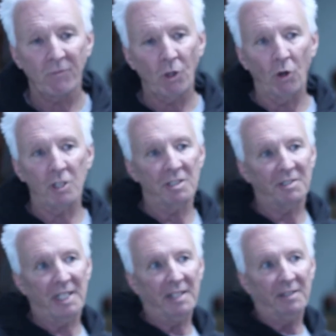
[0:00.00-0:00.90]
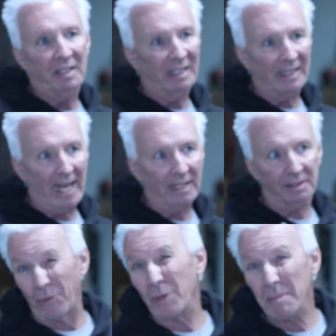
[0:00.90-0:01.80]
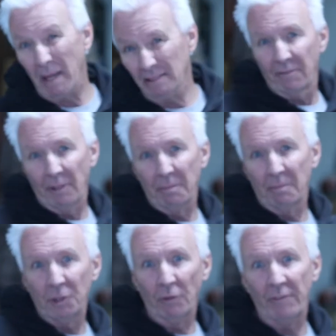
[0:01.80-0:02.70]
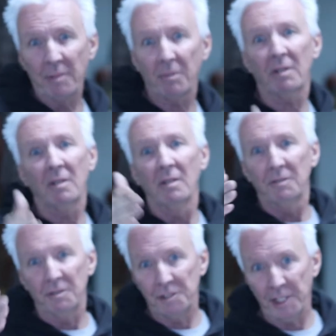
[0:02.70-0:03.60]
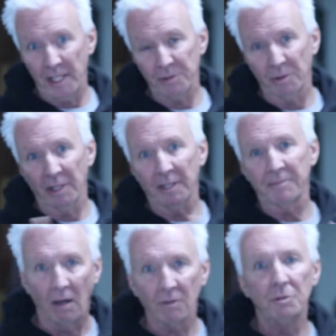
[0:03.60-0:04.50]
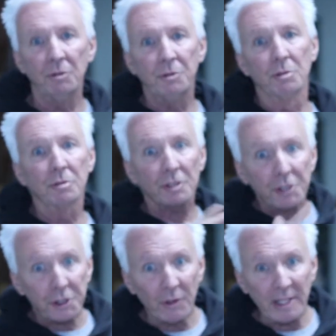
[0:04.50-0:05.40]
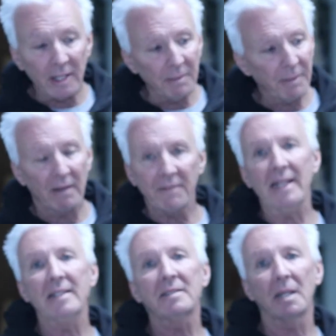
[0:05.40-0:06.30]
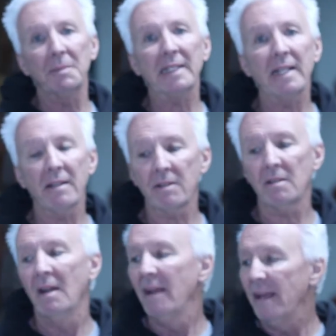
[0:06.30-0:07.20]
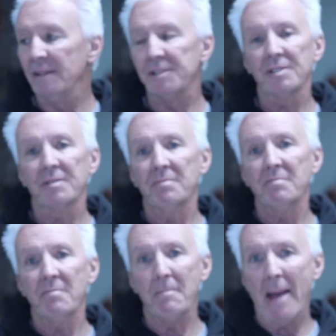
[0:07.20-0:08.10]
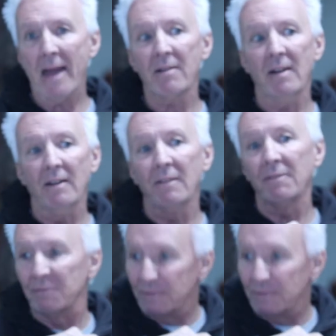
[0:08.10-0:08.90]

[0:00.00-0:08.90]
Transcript: or I should say the last 3 months, from November to January. All the new tools are showing up, everything's coming together. It's just a matter of